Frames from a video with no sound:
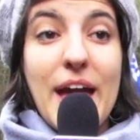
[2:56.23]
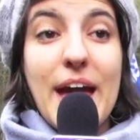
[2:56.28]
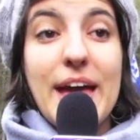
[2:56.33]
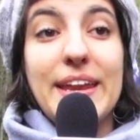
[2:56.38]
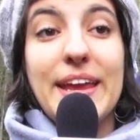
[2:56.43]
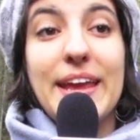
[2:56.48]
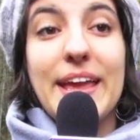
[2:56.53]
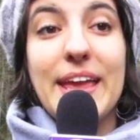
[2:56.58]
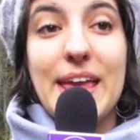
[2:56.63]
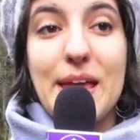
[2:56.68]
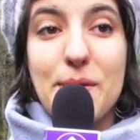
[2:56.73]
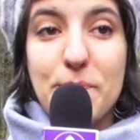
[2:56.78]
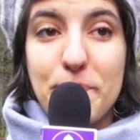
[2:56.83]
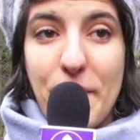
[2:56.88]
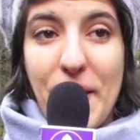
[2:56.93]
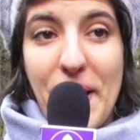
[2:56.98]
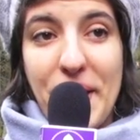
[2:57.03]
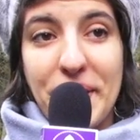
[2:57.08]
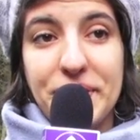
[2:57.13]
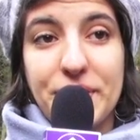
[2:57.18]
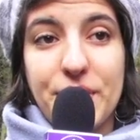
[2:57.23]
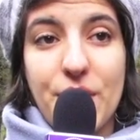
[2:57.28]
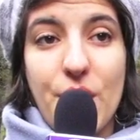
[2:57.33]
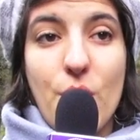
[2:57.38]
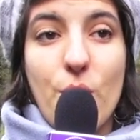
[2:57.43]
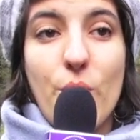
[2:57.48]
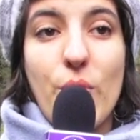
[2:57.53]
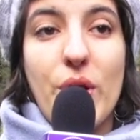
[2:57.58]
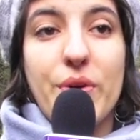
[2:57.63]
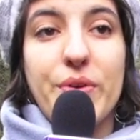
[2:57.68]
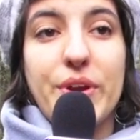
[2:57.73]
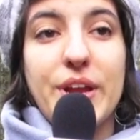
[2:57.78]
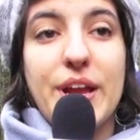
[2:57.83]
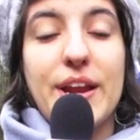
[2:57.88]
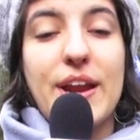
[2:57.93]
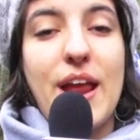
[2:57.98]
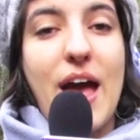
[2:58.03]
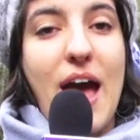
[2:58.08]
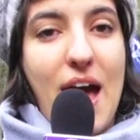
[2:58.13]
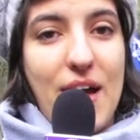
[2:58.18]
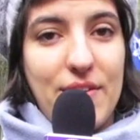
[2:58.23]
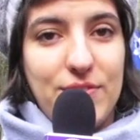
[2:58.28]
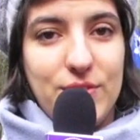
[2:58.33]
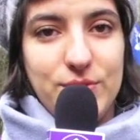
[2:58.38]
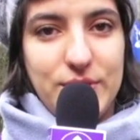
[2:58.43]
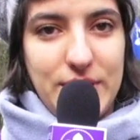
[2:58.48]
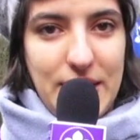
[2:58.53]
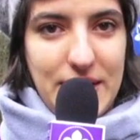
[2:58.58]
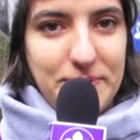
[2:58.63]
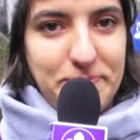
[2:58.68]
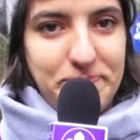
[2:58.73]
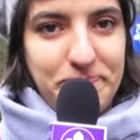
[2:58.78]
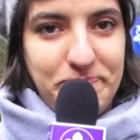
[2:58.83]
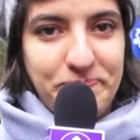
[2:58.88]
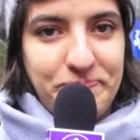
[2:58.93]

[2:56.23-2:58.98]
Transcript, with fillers: and the impact where we can have on them.